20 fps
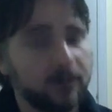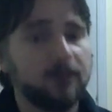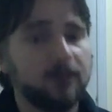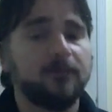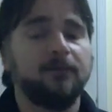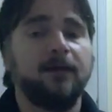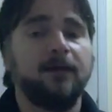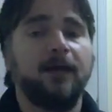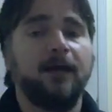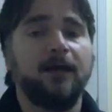
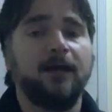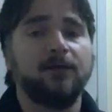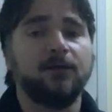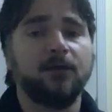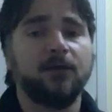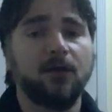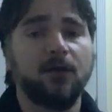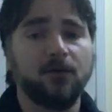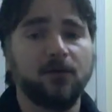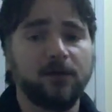that your
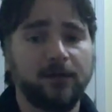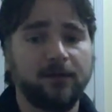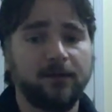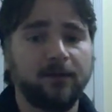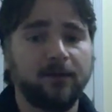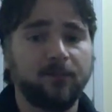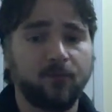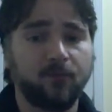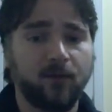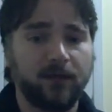code can end
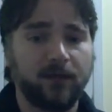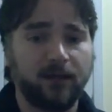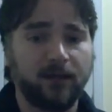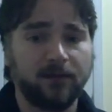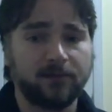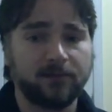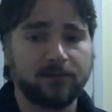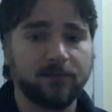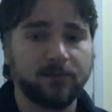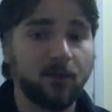up
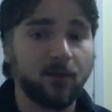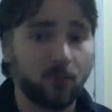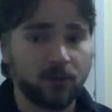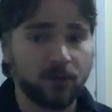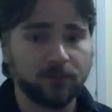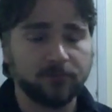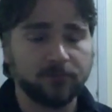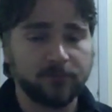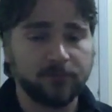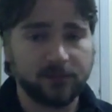running
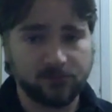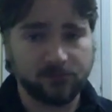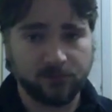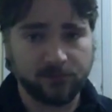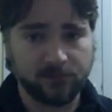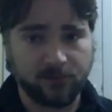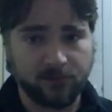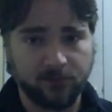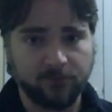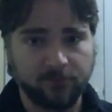slower as a
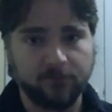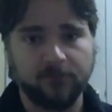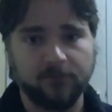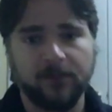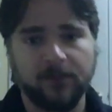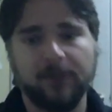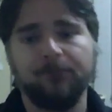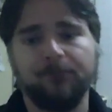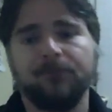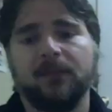result,
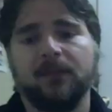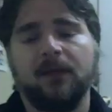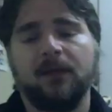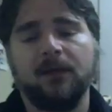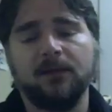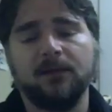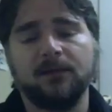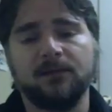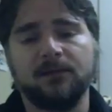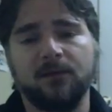right?
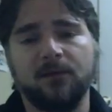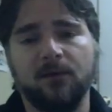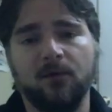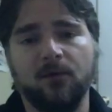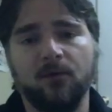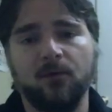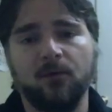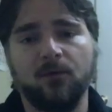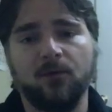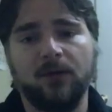
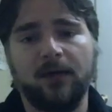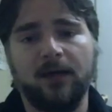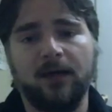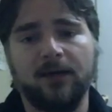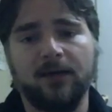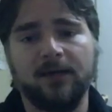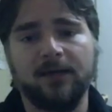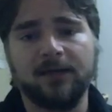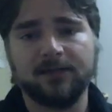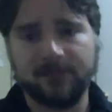
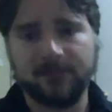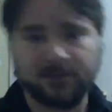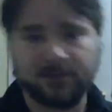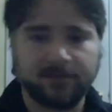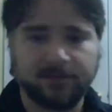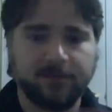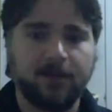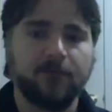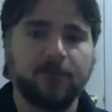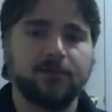So that's
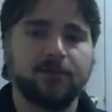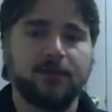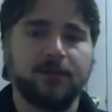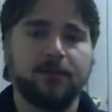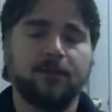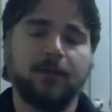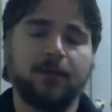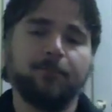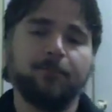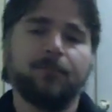the downside,
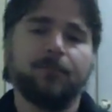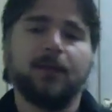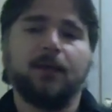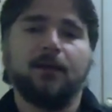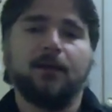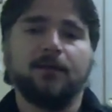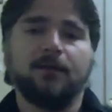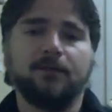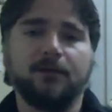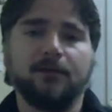right?
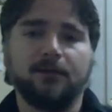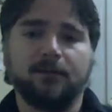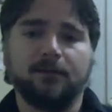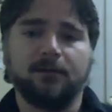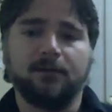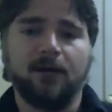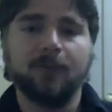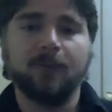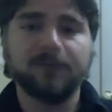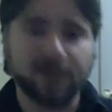
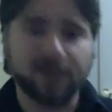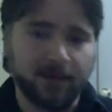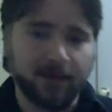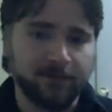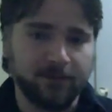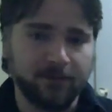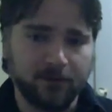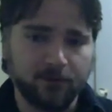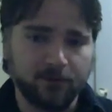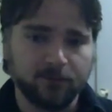The
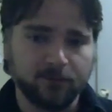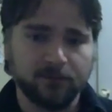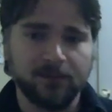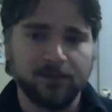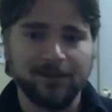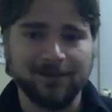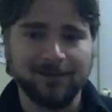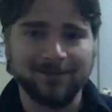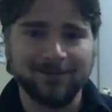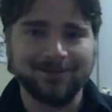upside though
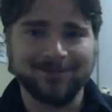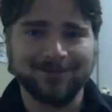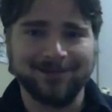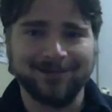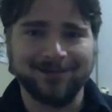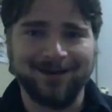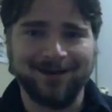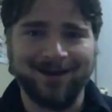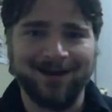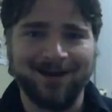is,
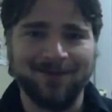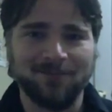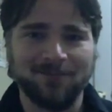as